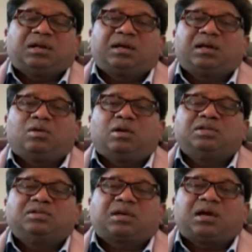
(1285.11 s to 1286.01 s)
And again,
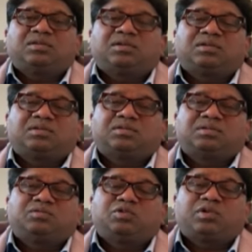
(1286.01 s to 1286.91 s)
all these cancers,
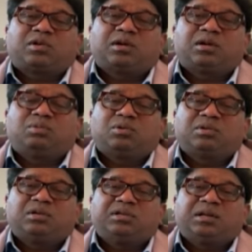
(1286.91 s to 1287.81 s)
we forgot
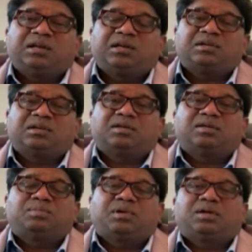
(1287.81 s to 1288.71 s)
about the genetic
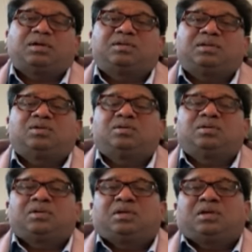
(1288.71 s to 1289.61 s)
part, you know.